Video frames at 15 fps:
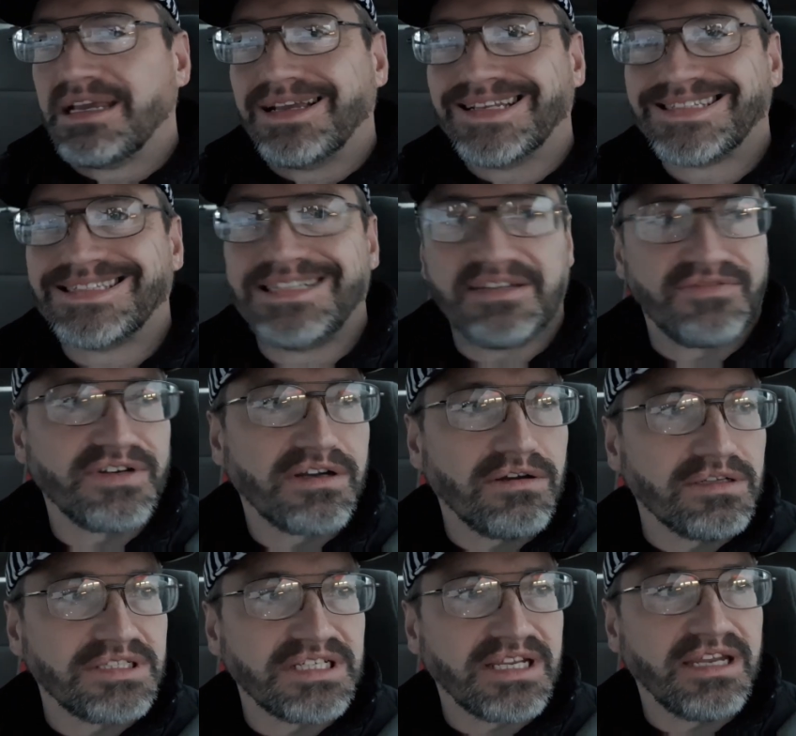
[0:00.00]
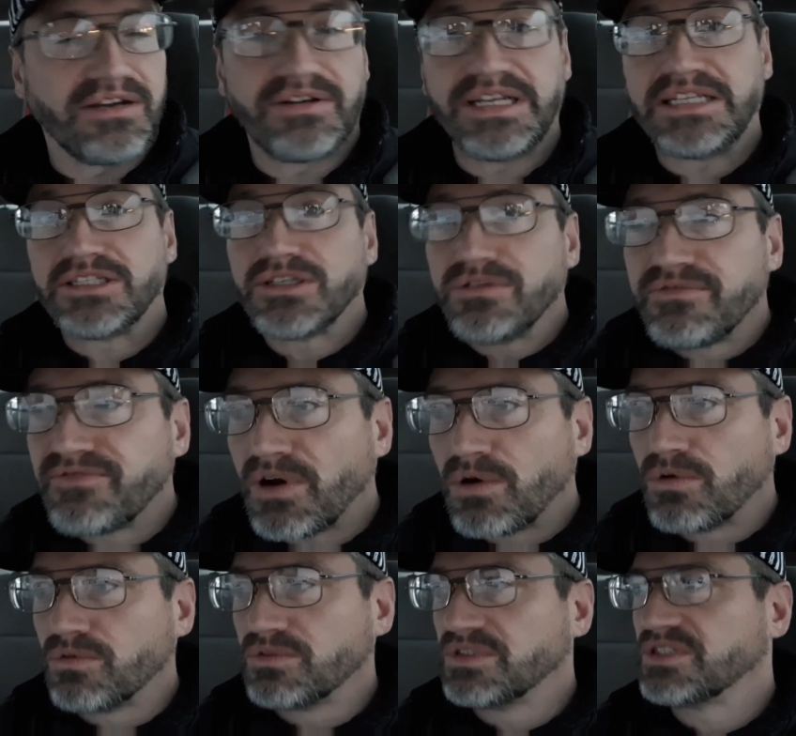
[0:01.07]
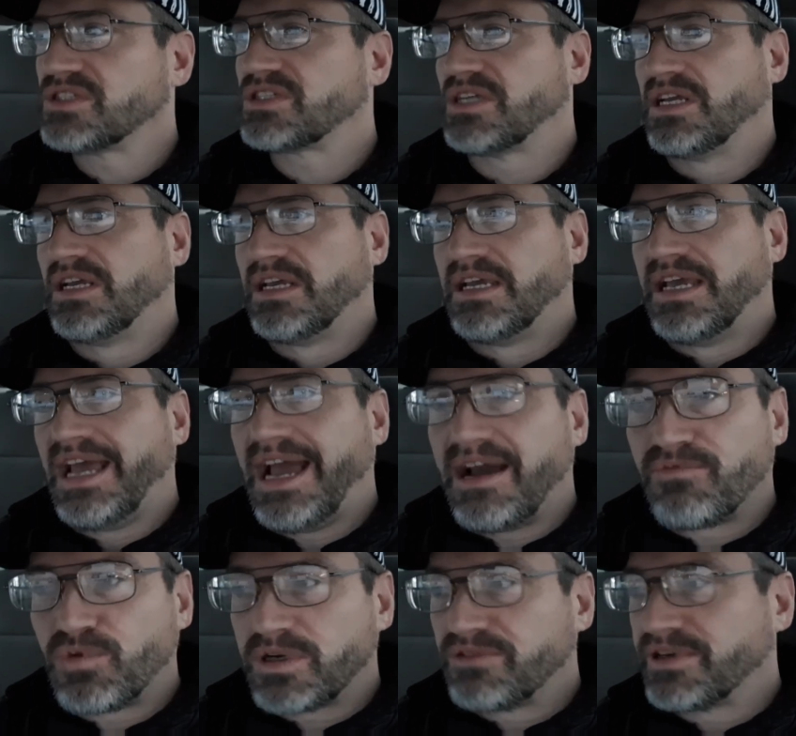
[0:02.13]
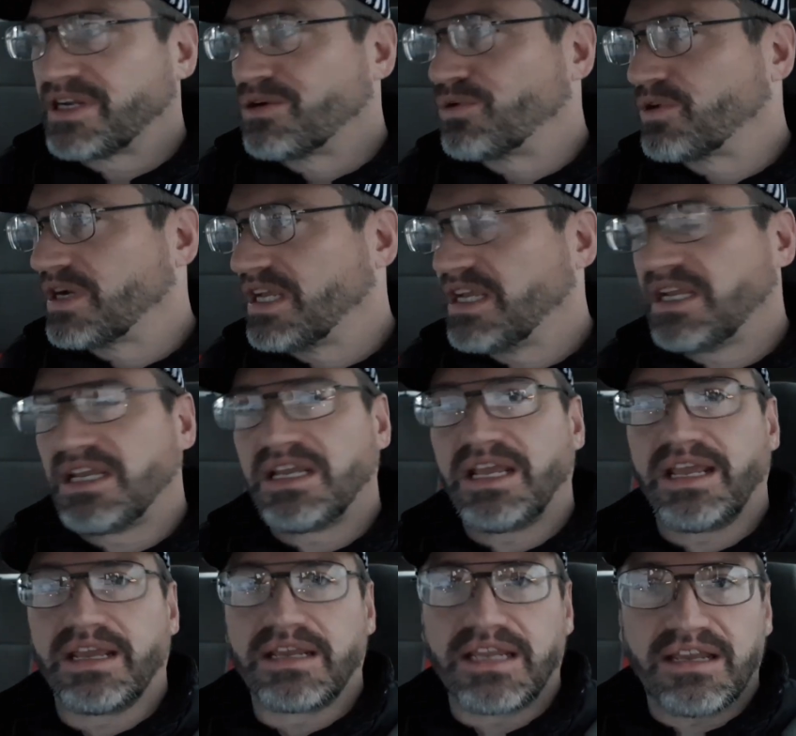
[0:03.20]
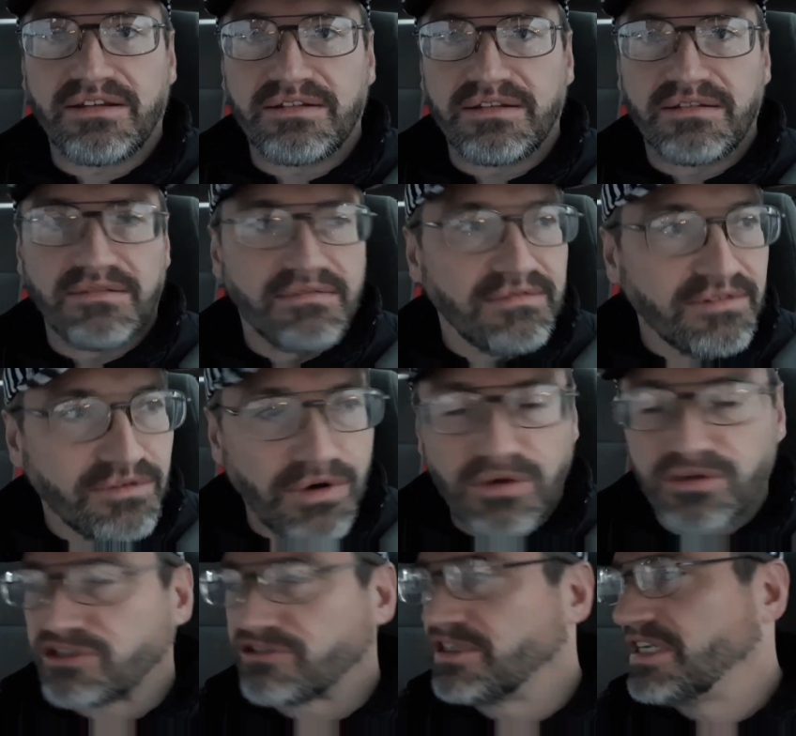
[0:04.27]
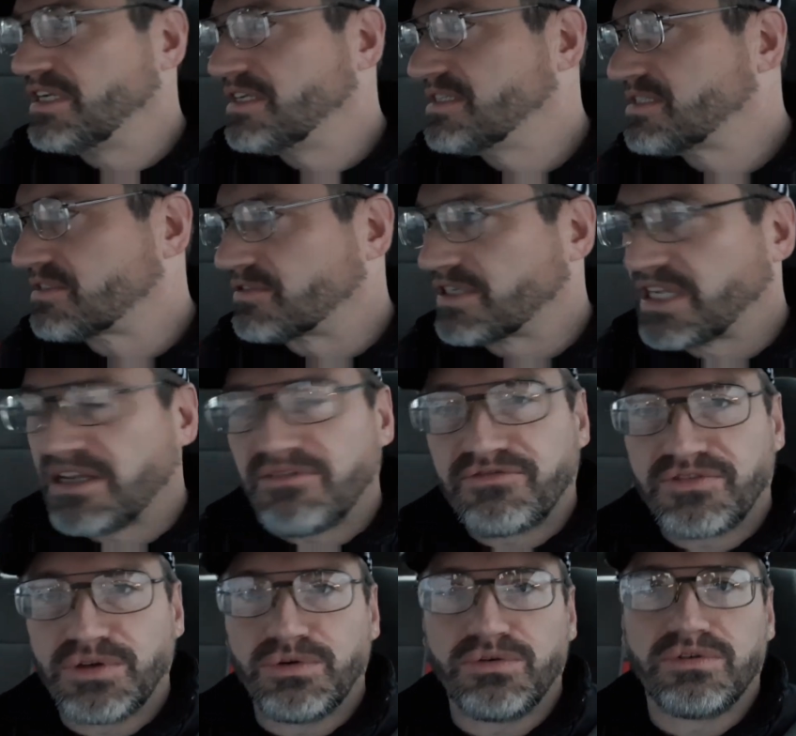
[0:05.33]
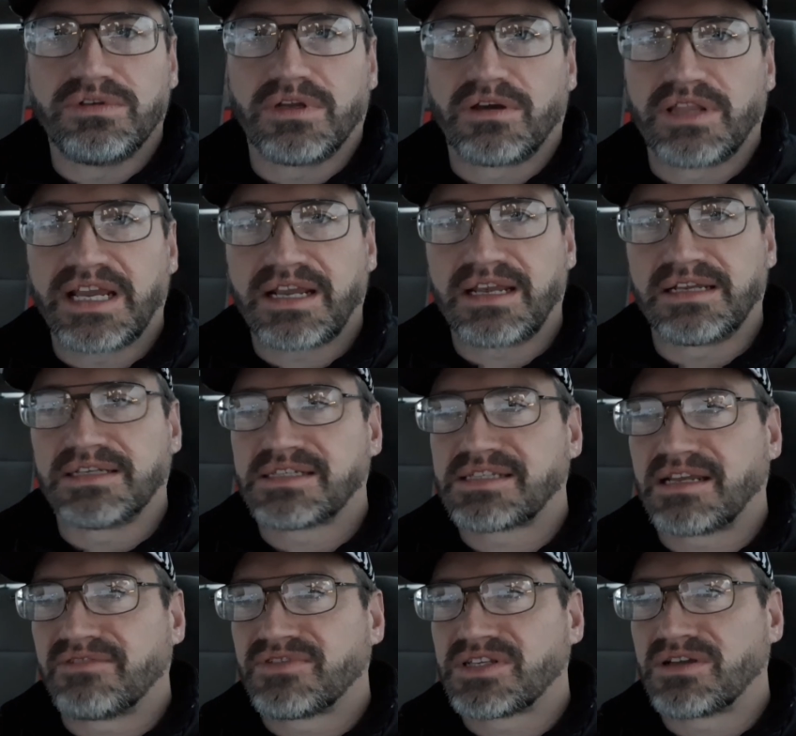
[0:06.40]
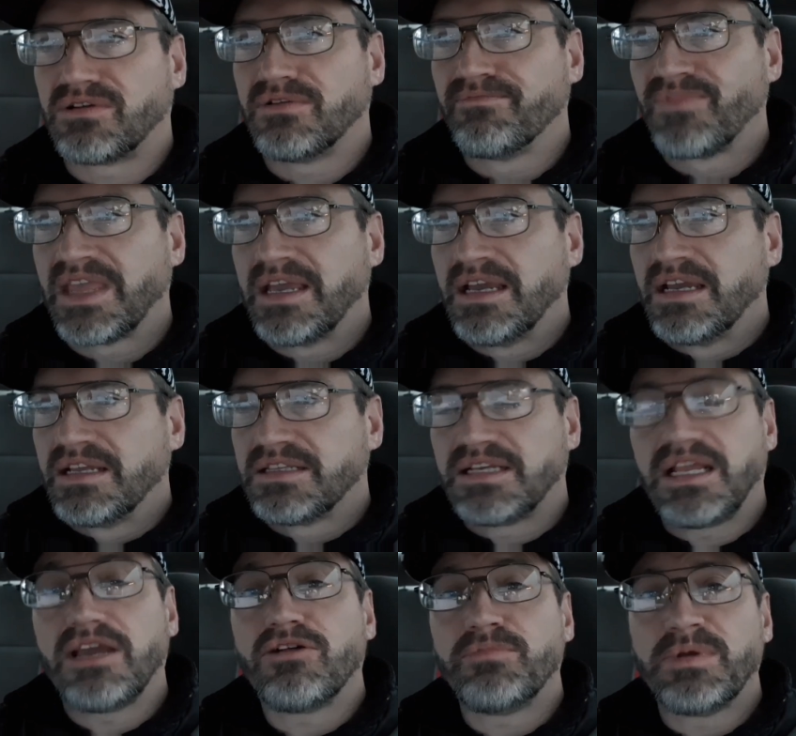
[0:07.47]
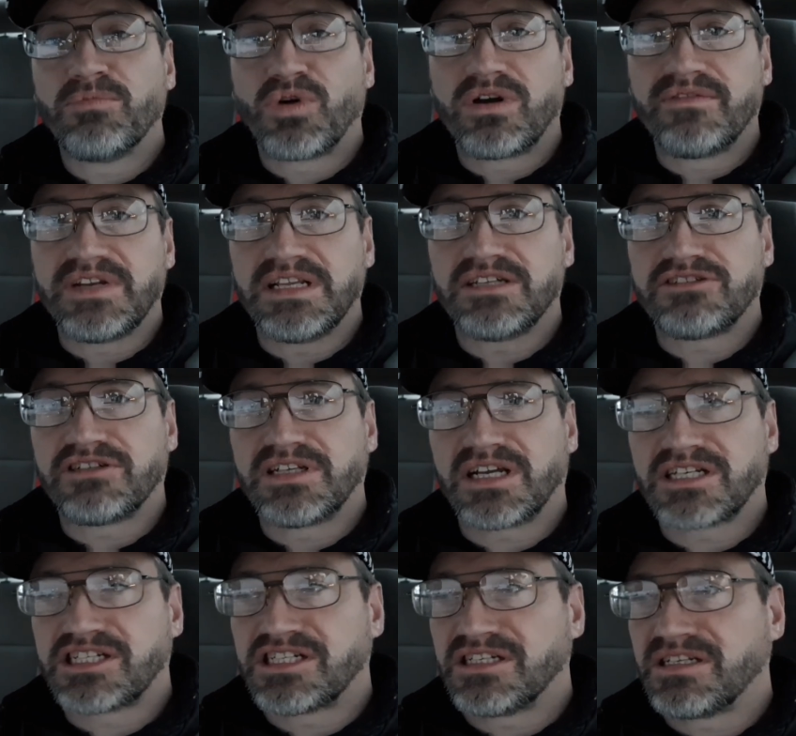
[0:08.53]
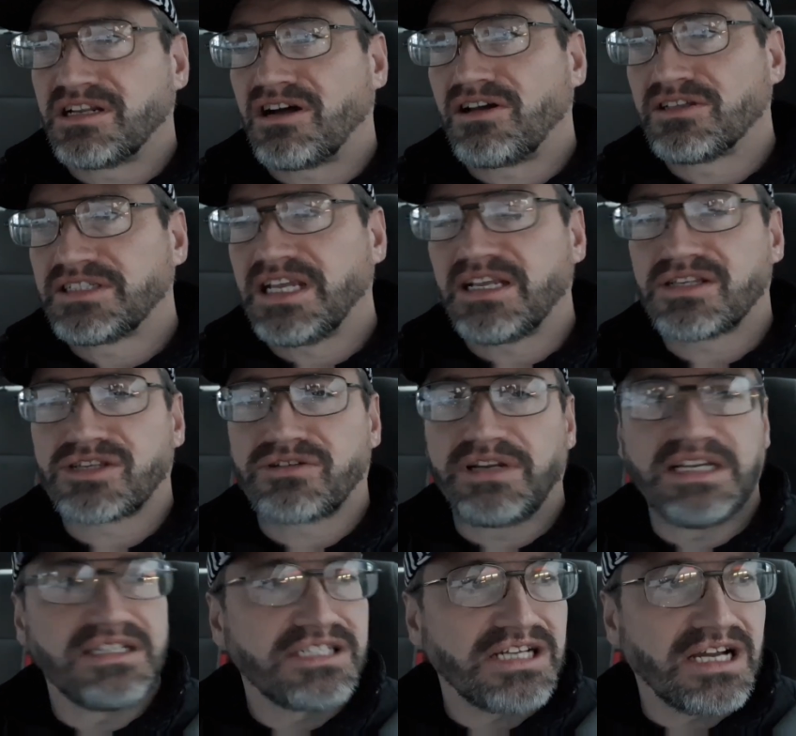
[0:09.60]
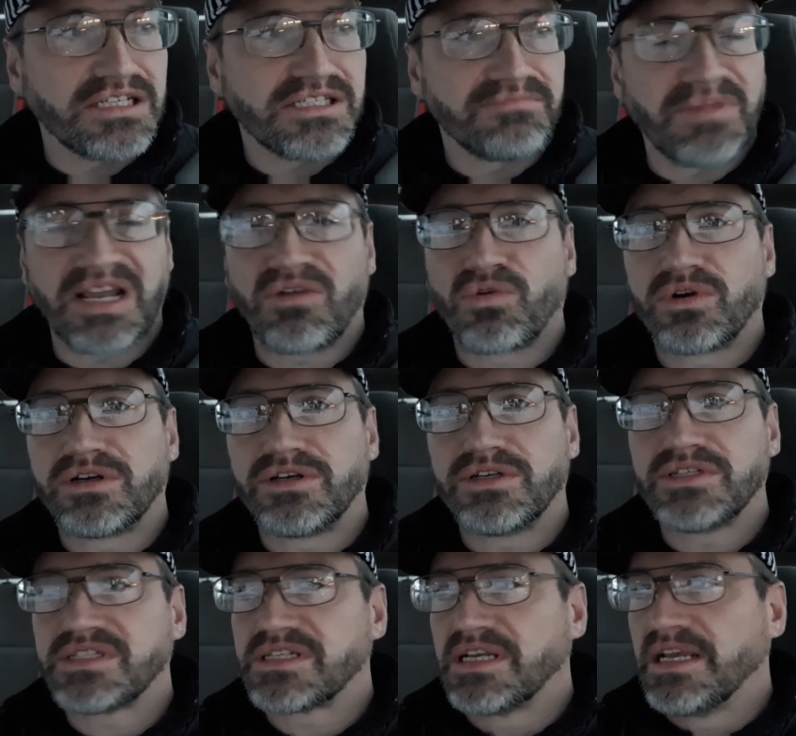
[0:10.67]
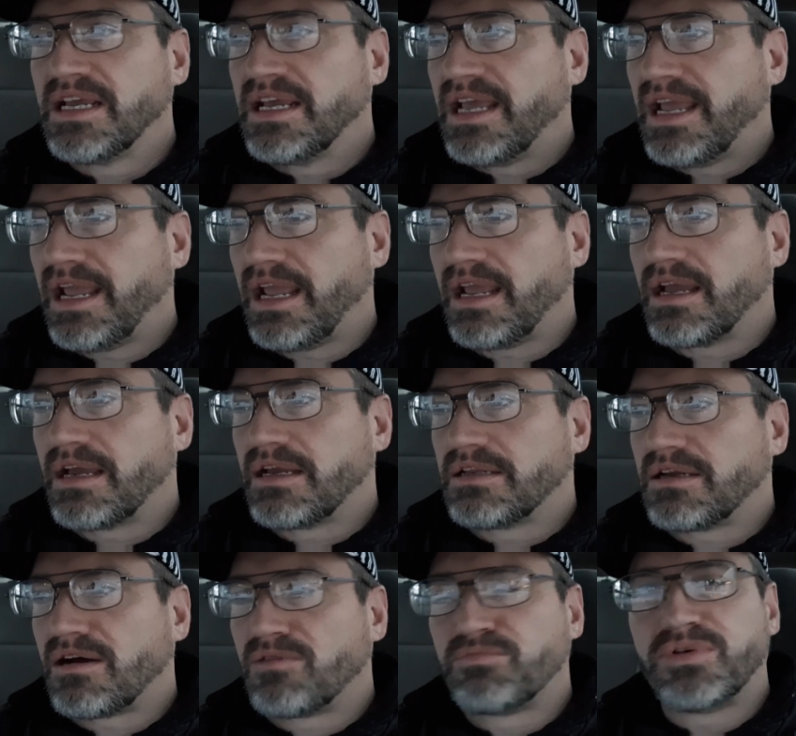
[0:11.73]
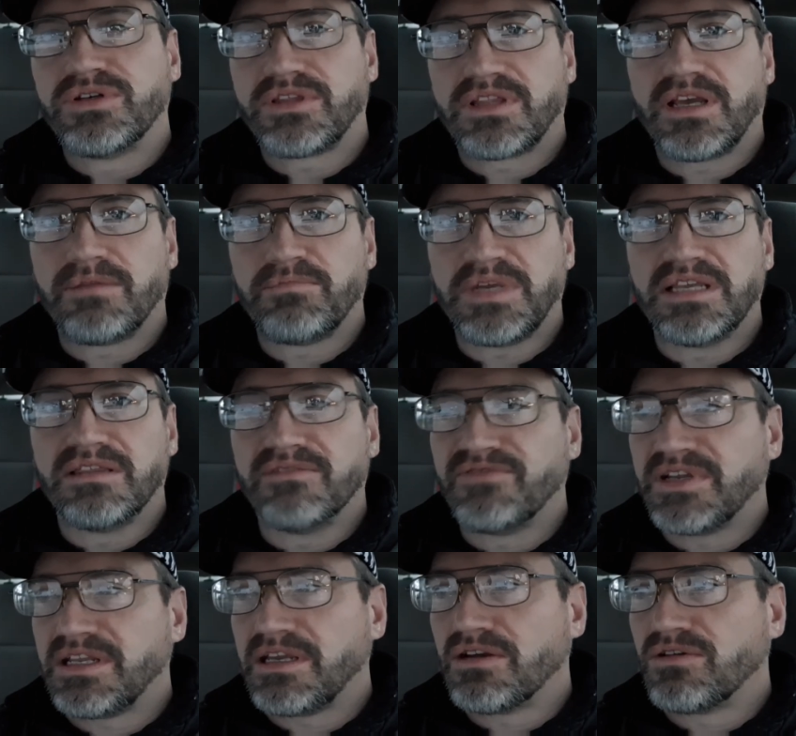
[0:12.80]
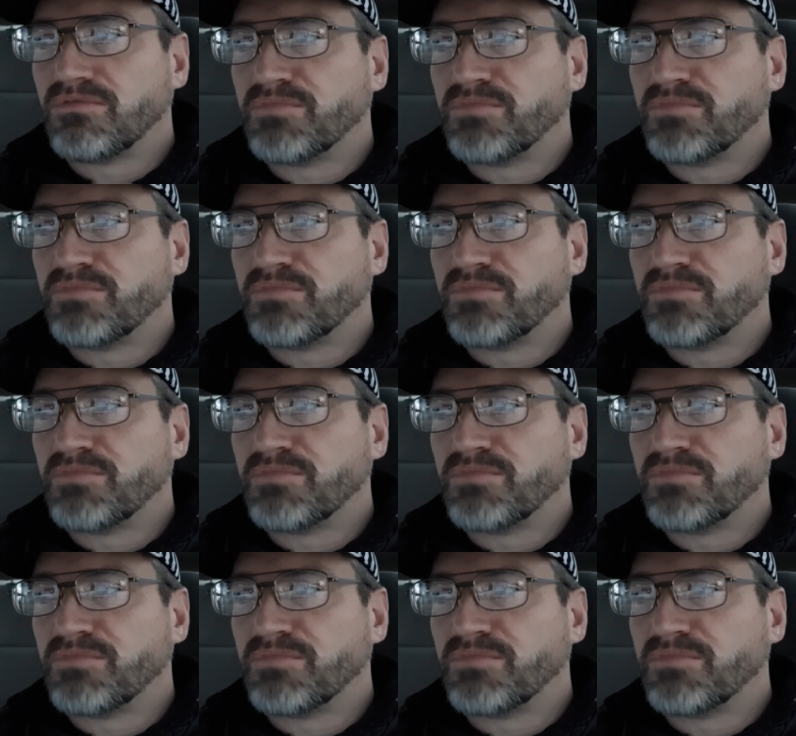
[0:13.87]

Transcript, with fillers: it's difficult to carry two phones, have one recording, and get groceries or get food and all that kind of stuff. So, today will be more of an introduction. I'll take screenshots of my orders and I'll put them in the video,